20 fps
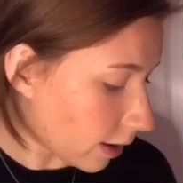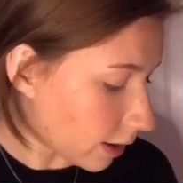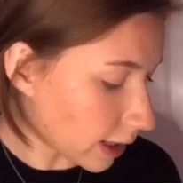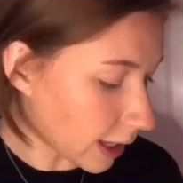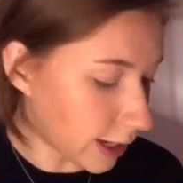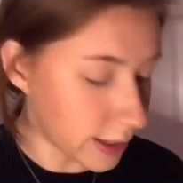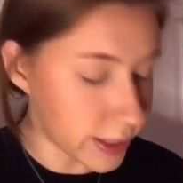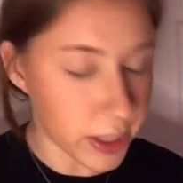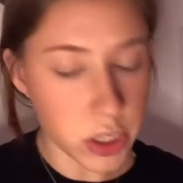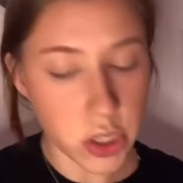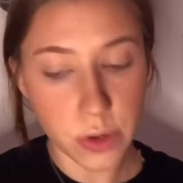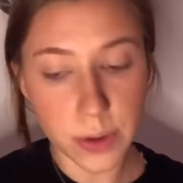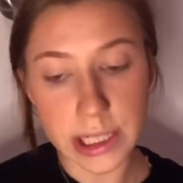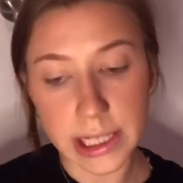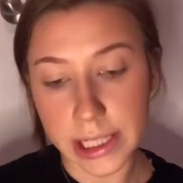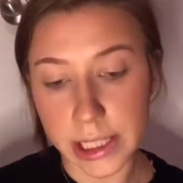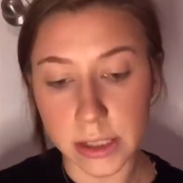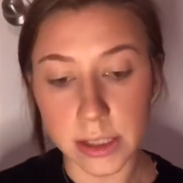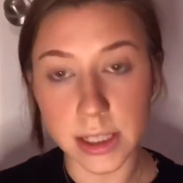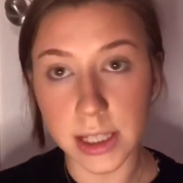I like to
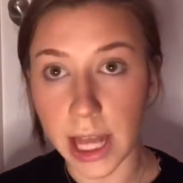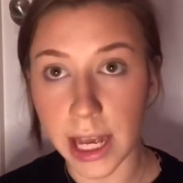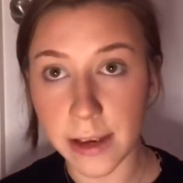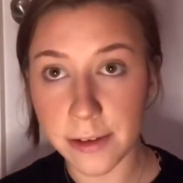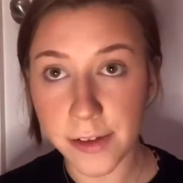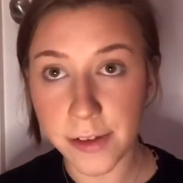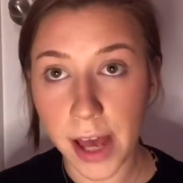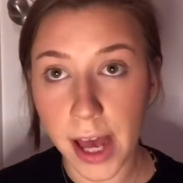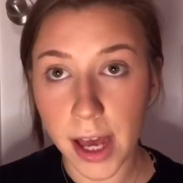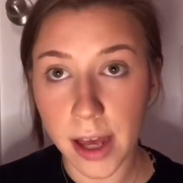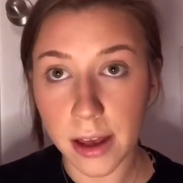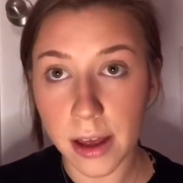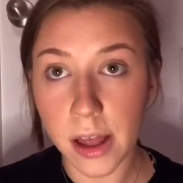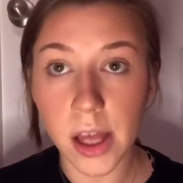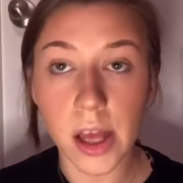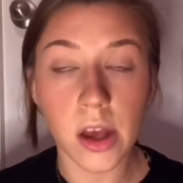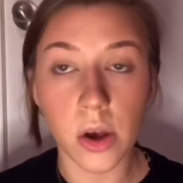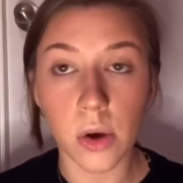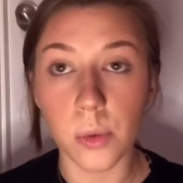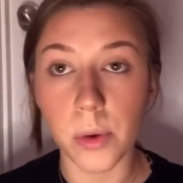do a little life
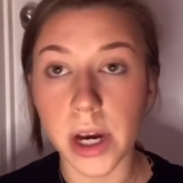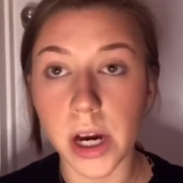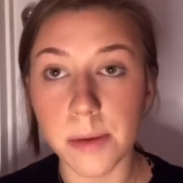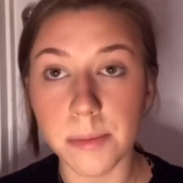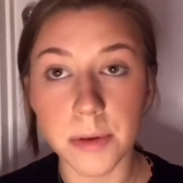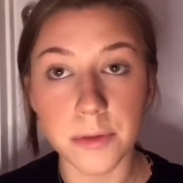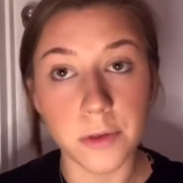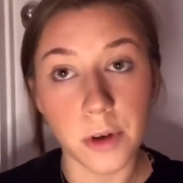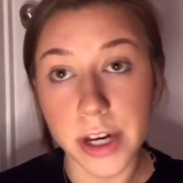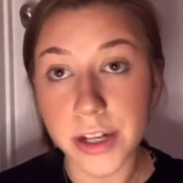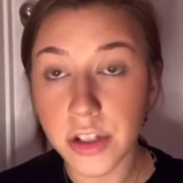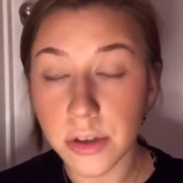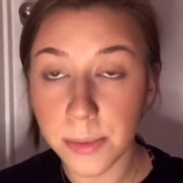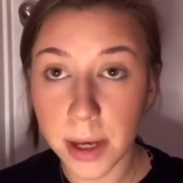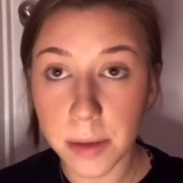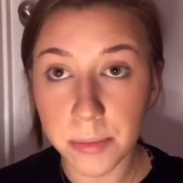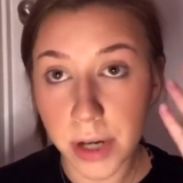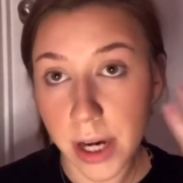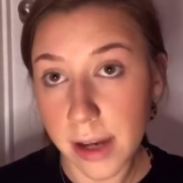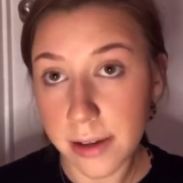hack where before I
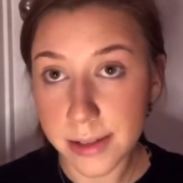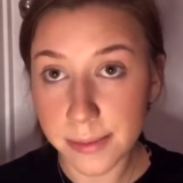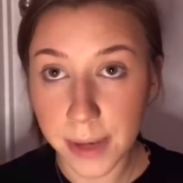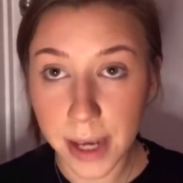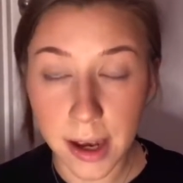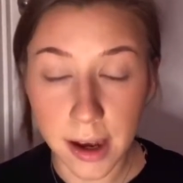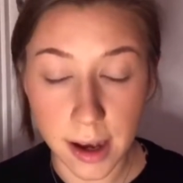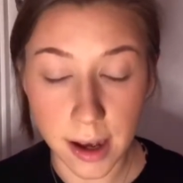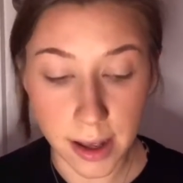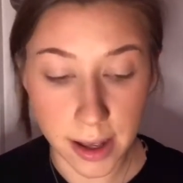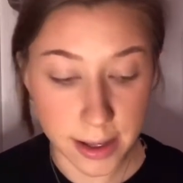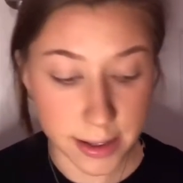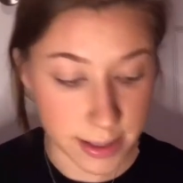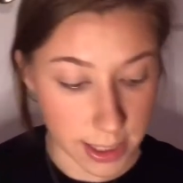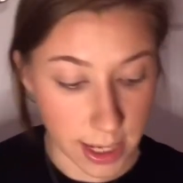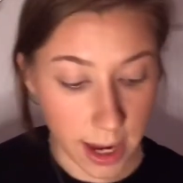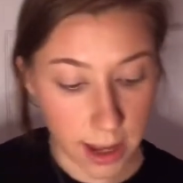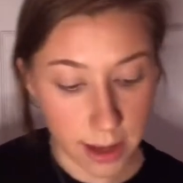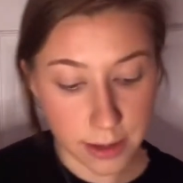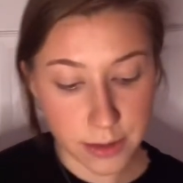do my brows and my
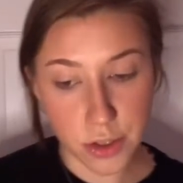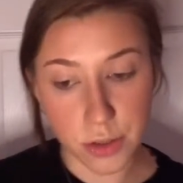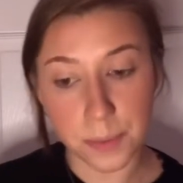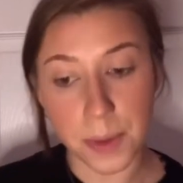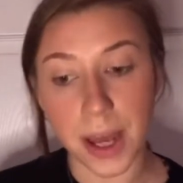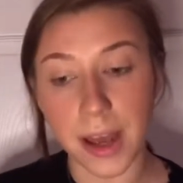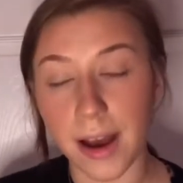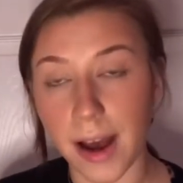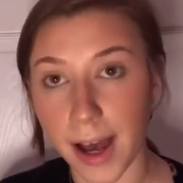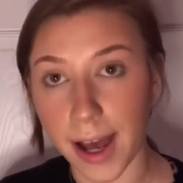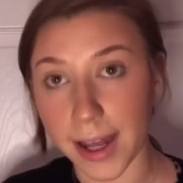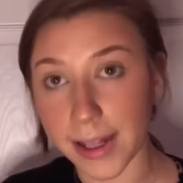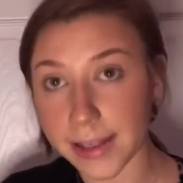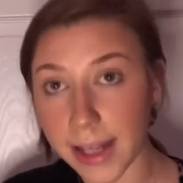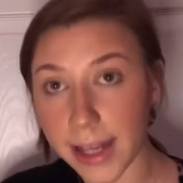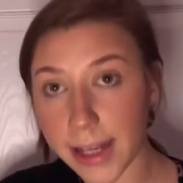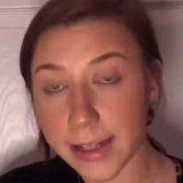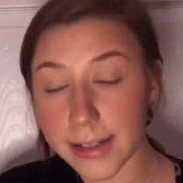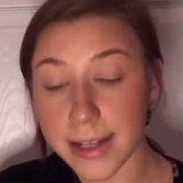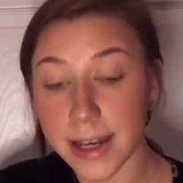eyes, I do my
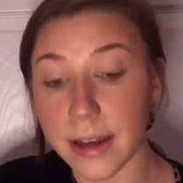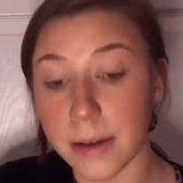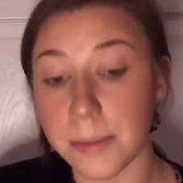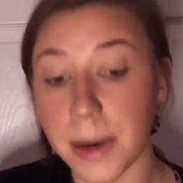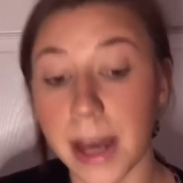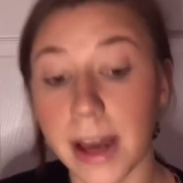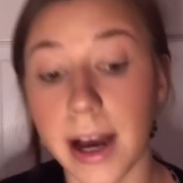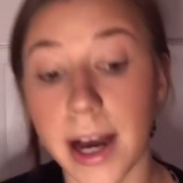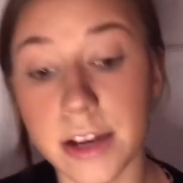highlight and